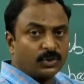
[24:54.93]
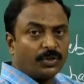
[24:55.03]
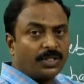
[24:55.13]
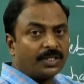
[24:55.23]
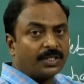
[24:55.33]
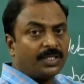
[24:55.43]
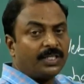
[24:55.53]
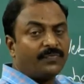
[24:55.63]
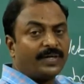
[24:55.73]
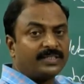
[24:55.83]
So here,
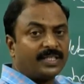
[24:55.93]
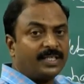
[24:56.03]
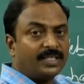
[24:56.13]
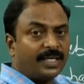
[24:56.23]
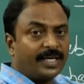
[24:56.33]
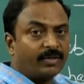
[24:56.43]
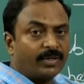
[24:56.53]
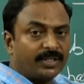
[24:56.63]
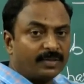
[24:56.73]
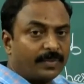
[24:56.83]
if I say
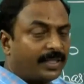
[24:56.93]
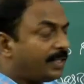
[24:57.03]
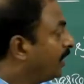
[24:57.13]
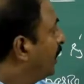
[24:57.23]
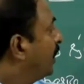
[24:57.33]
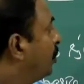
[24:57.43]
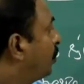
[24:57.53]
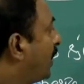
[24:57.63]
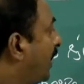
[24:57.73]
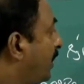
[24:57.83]
interactive, nothing but
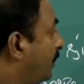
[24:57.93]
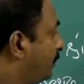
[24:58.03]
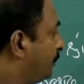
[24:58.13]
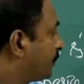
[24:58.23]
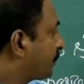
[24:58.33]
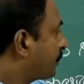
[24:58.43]
you can